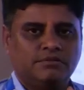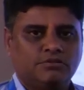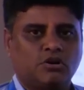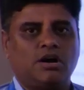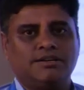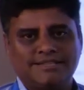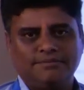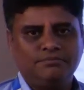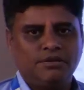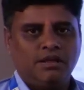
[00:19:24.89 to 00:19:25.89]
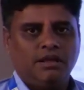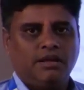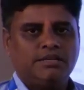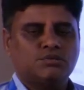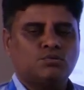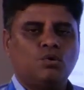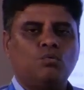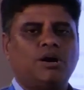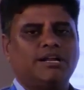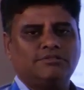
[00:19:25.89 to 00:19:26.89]
The concept is
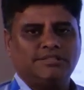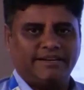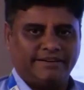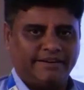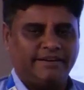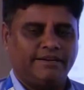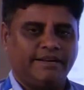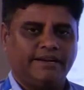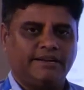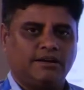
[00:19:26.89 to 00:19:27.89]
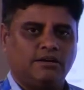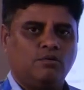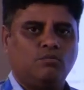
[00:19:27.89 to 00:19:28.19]
what are the data,